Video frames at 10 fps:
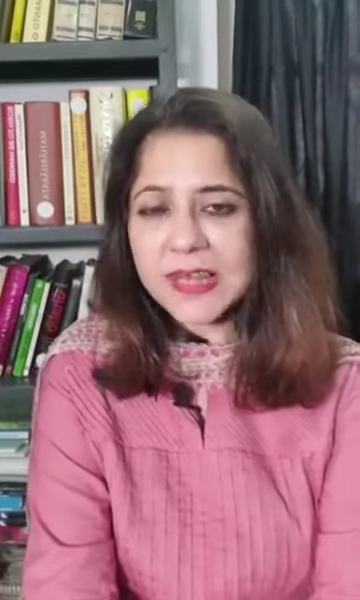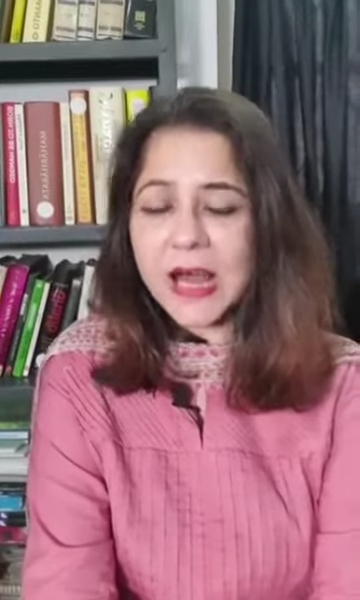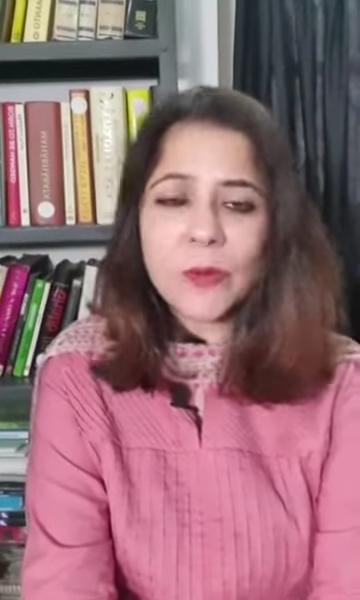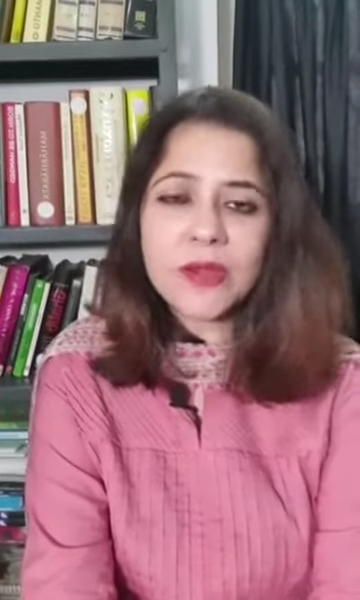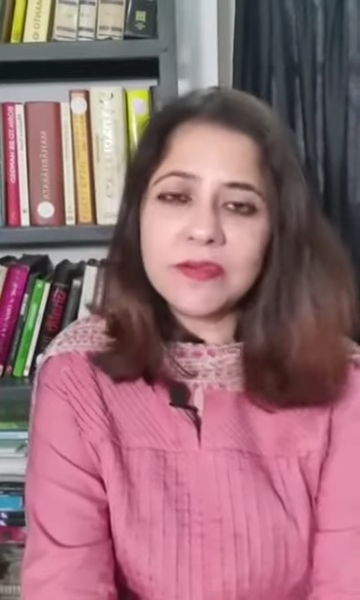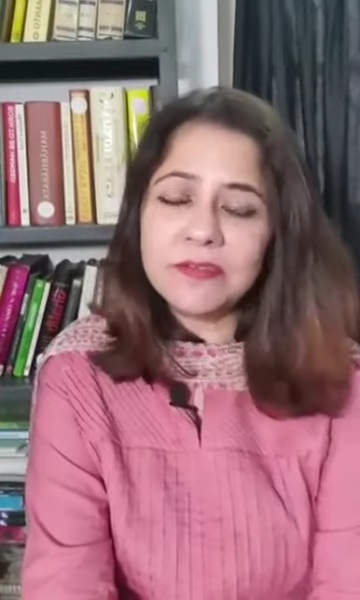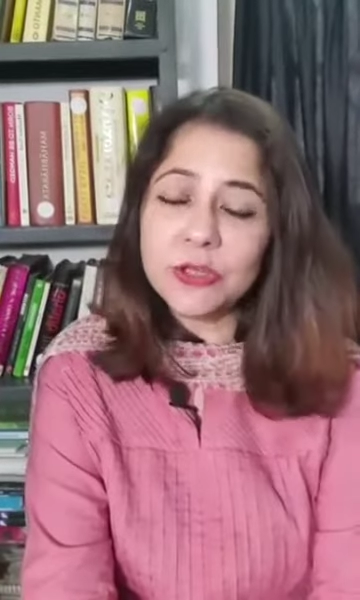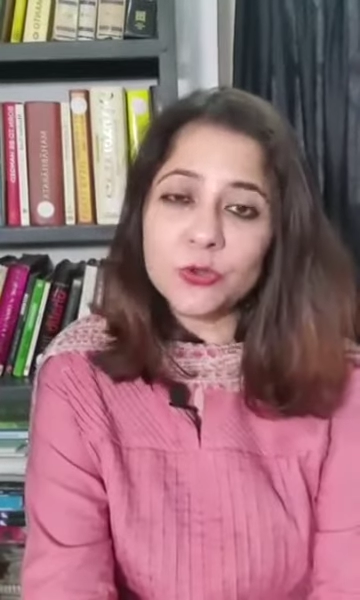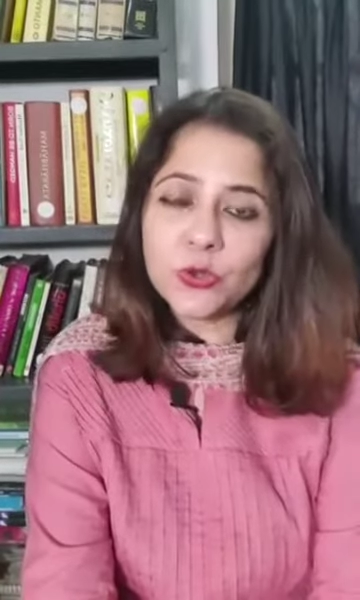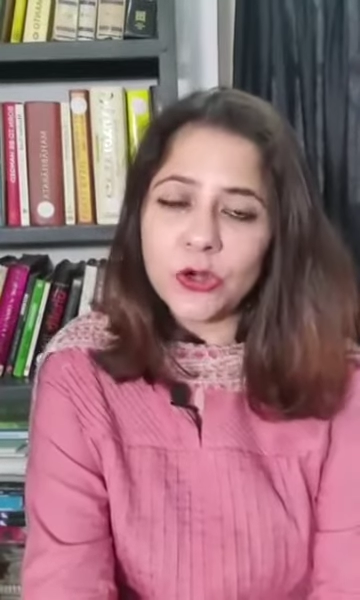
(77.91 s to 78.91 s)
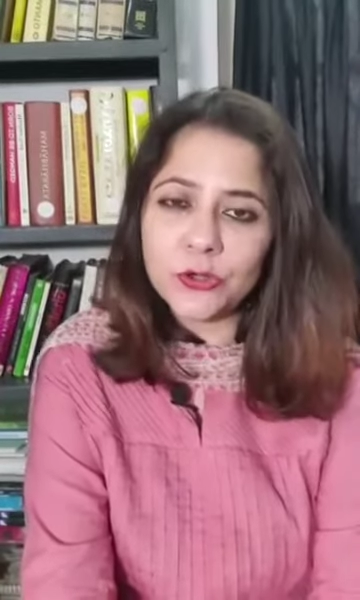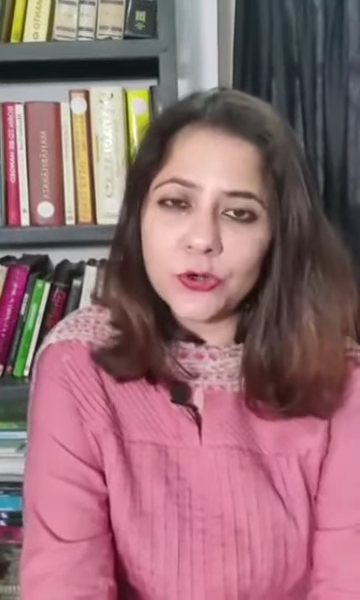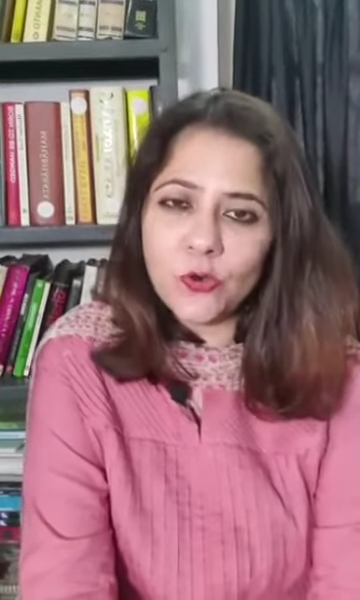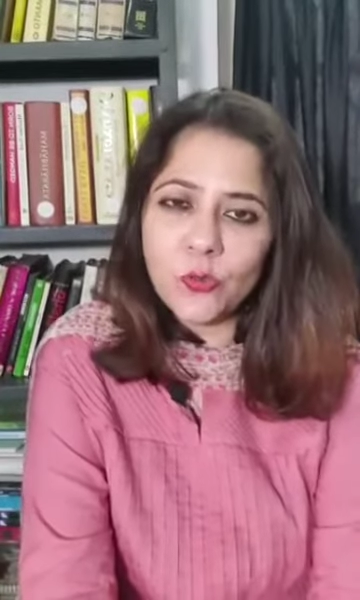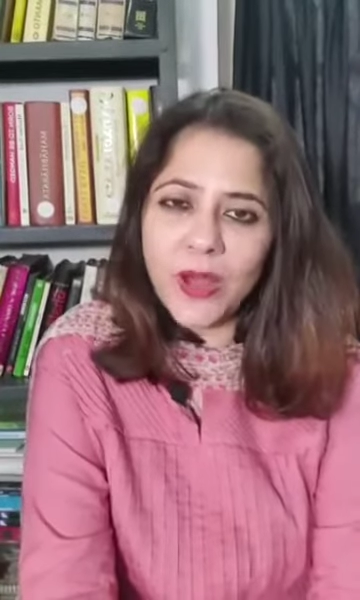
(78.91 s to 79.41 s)
However, we do not
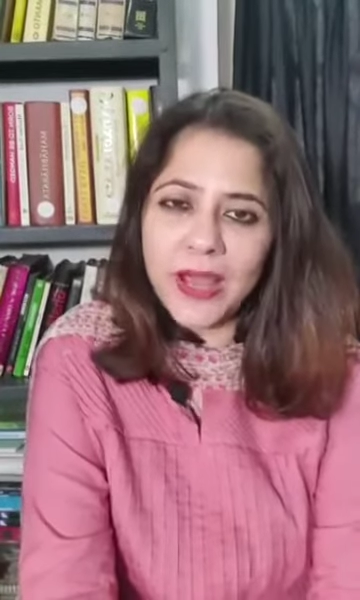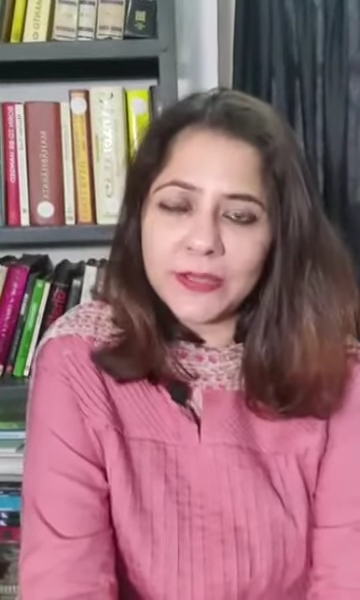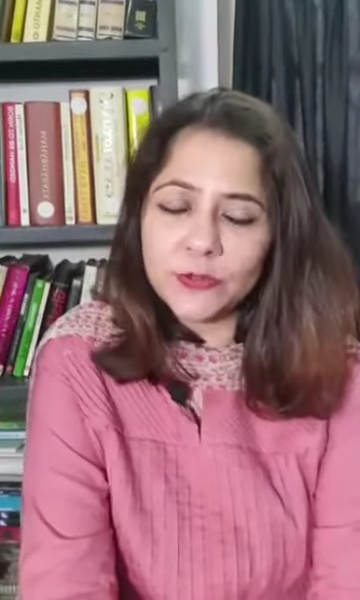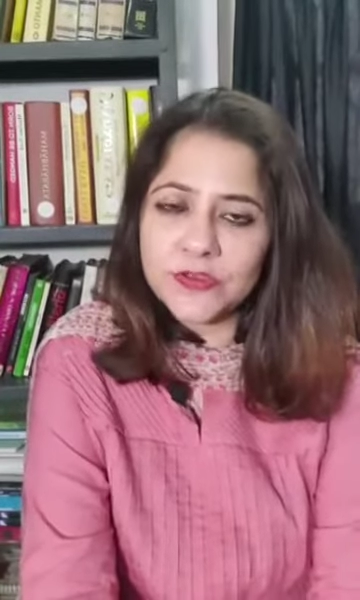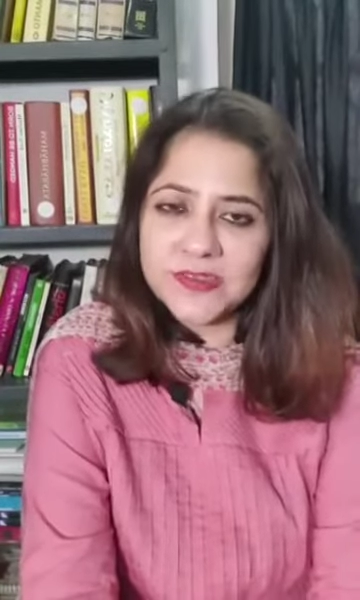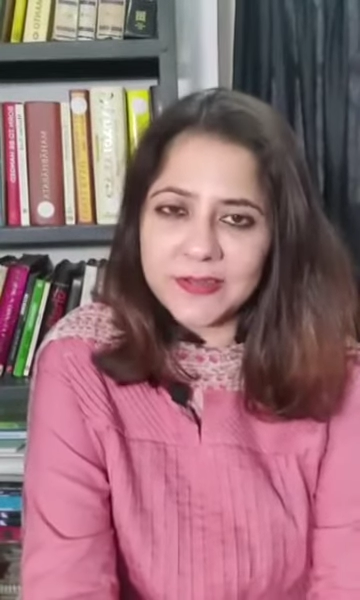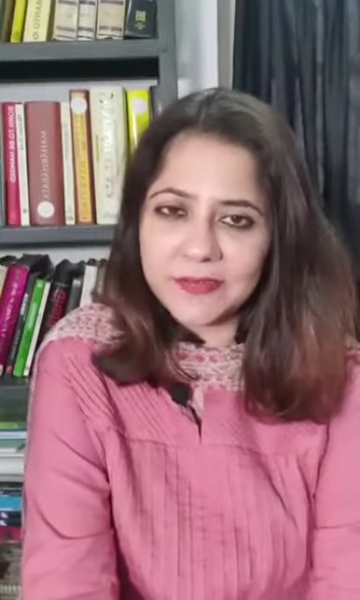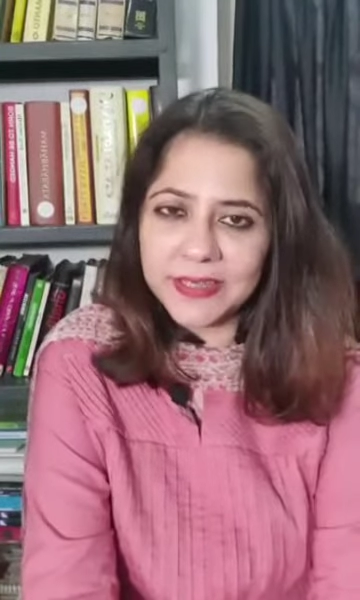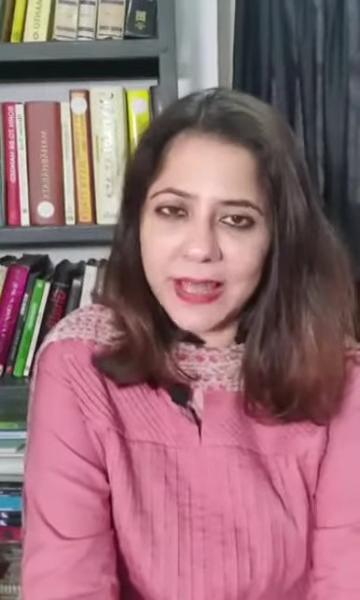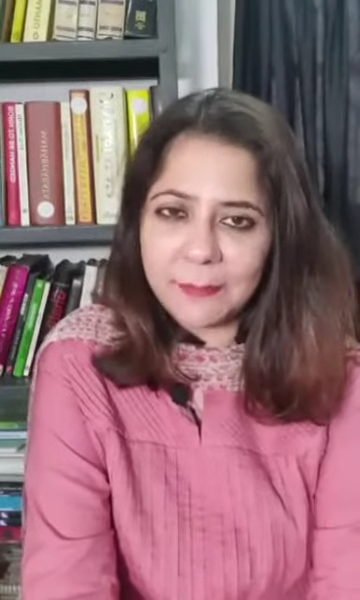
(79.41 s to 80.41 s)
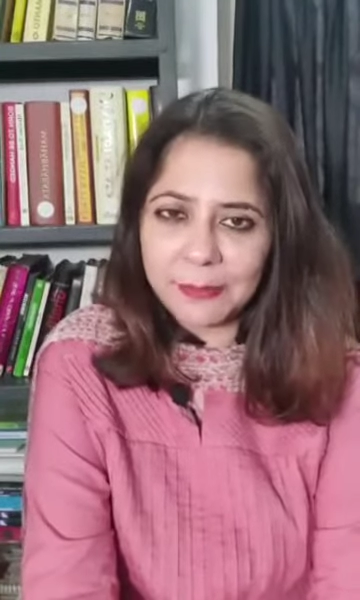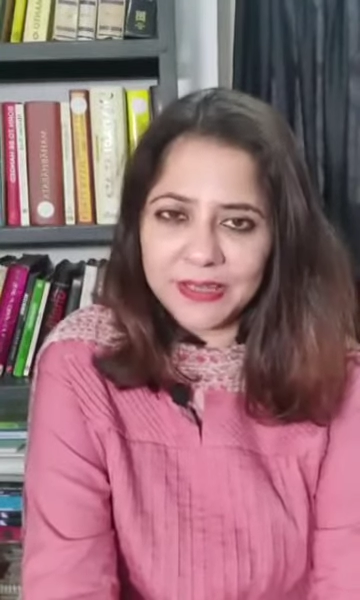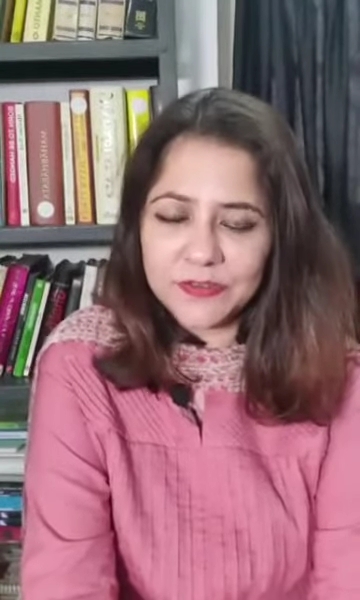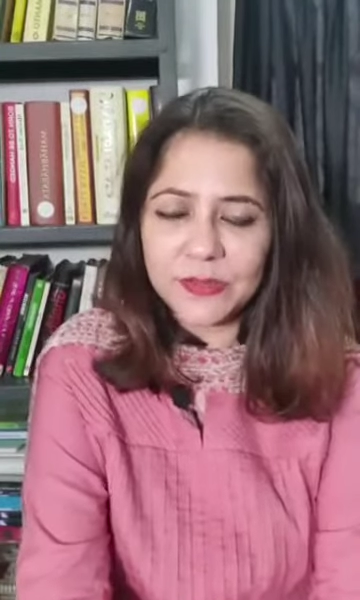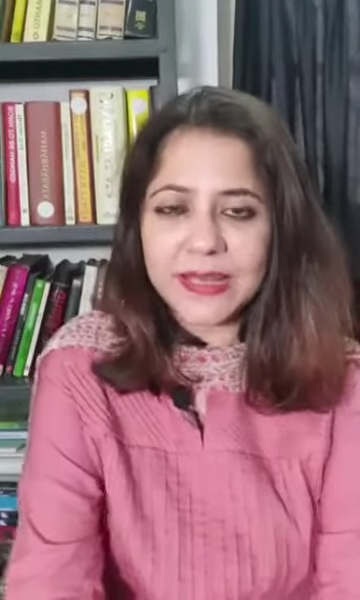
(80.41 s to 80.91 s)
know why those seven
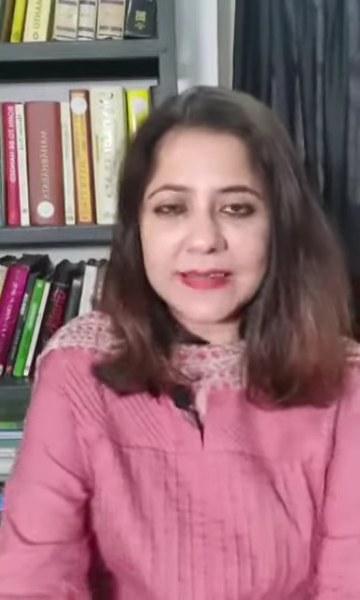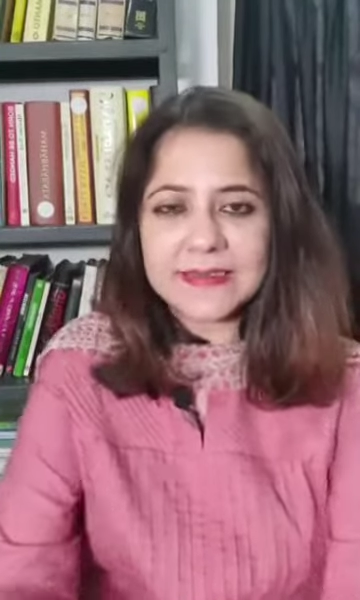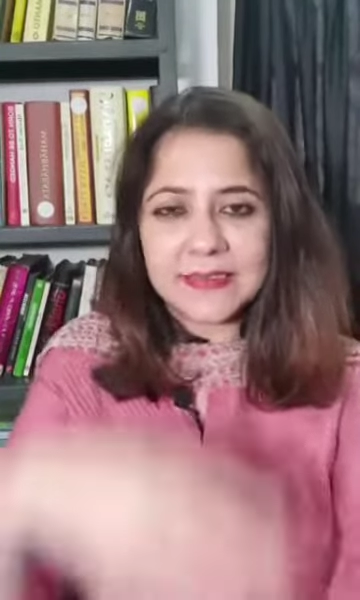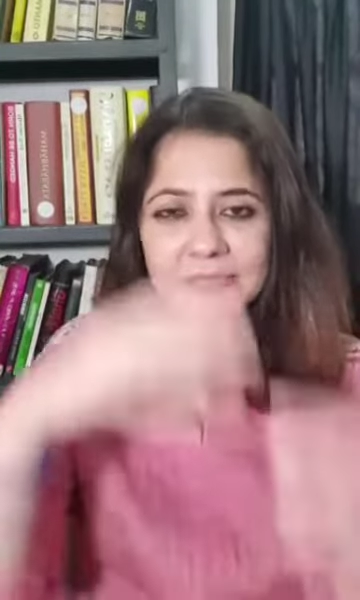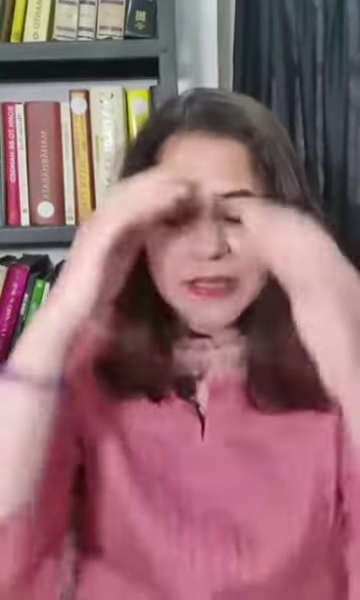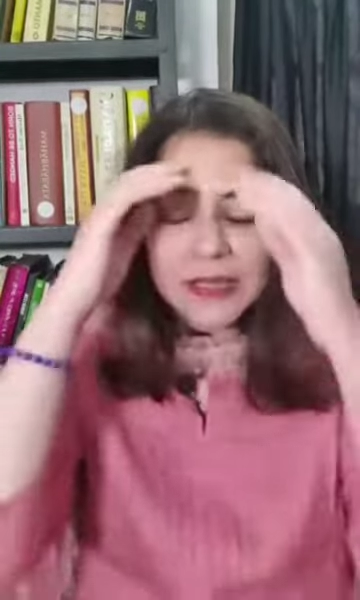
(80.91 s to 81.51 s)
campaigns were cancelled.